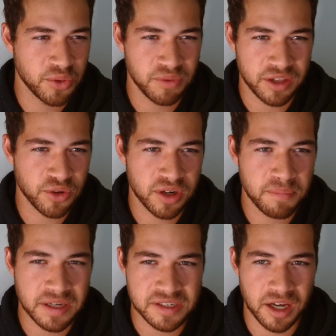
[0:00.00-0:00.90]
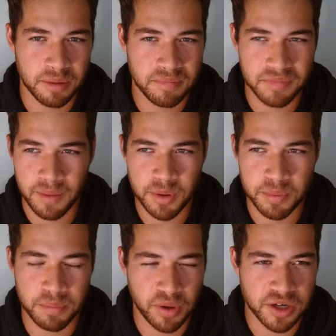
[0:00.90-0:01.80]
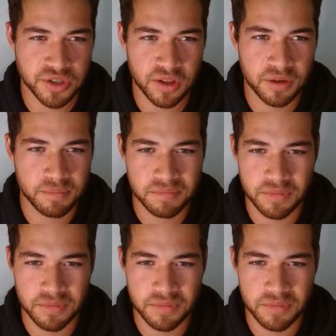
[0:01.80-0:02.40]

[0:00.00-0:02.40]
They're going to mess up. I'm going to put pressure on them.